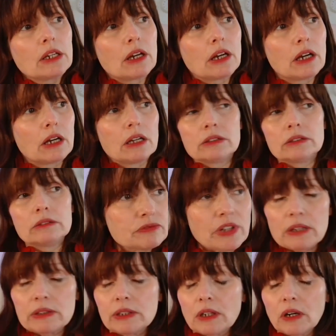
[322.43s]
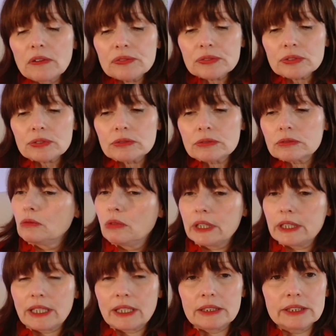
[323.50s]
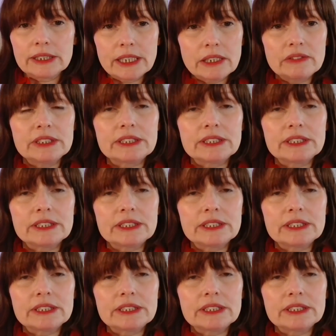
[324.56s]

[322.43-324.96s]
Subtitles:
Very often when I give